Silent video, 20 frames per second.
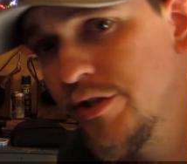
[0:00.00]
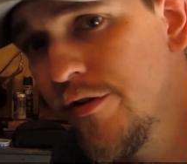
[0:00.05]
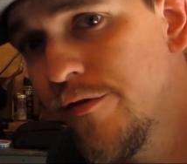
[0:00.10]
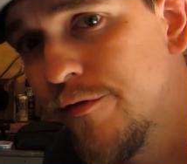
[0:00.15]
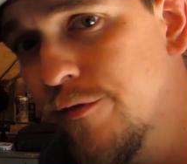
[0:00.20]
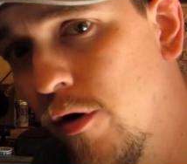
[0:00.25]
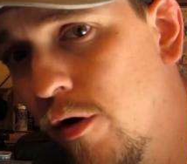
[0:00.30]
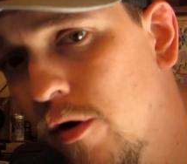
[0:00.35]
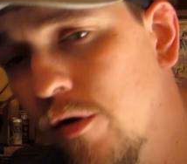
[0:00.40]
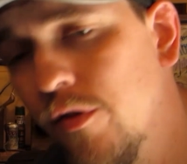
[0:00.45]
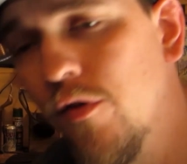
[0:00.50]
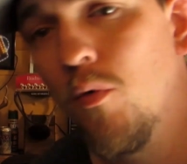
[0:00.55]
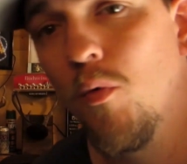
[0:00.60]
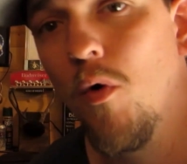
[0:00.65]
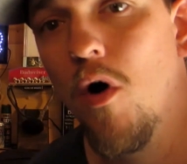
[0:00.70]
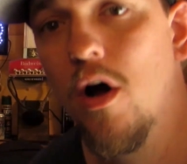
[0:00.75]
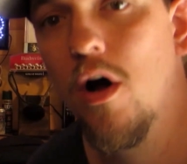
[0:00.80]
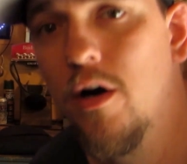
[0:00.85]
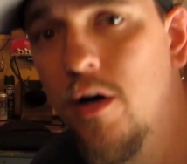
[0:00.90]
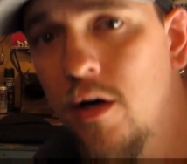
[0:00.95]
you fall in the
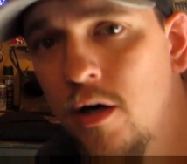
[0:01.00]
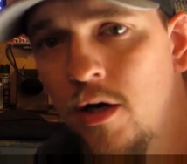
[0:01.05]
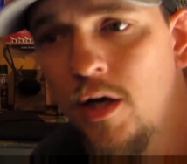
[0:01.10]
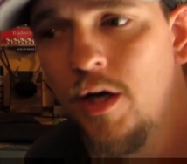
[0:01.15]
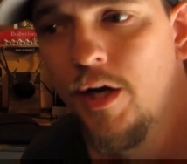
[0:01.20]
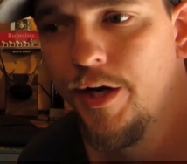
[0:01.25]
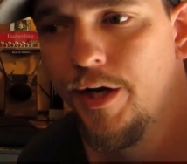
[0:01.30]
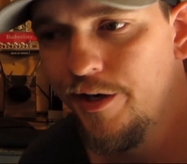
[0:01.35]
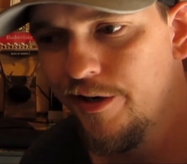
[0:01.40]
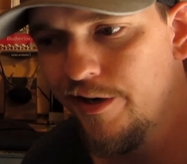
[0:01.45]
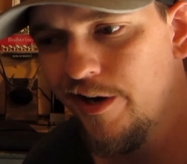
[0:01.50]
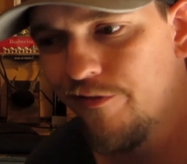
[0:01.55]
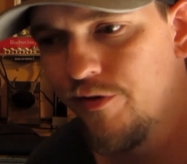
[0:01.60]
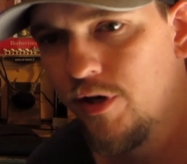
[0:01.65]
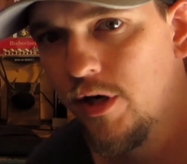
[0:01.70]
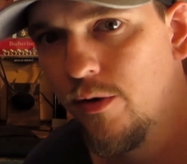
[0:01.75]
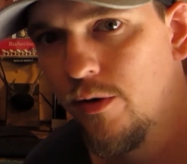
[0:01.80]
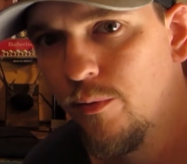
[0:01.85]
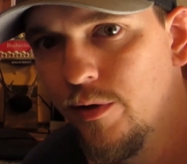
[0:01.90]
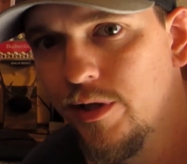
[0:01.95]
water, you're never
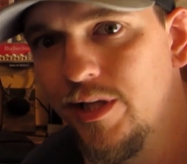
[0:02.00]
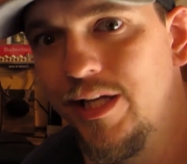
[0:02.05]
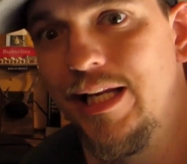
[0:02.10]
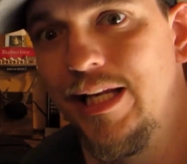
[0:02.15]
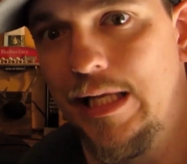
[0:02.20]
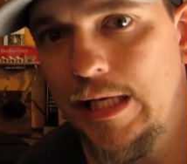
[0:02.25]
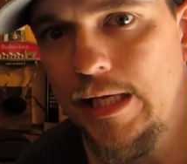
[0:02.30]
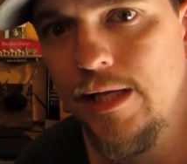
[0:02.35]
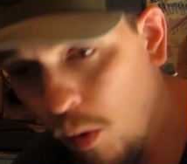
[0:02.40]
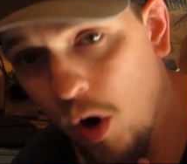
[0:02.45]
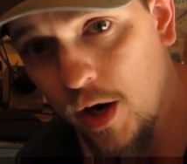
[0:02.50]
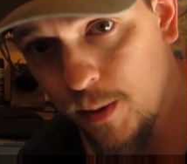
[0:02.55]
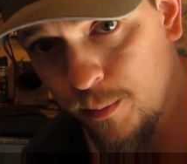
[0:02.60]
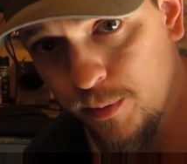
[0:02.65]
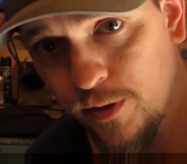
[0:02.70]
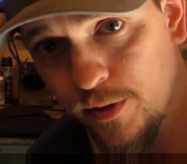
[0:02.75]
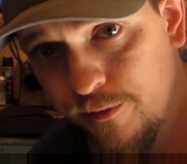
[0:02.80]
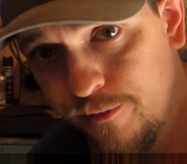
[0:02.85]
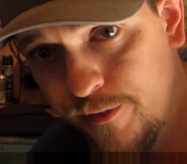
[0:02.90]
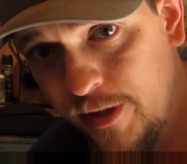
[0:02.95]
gonna really need a waterproof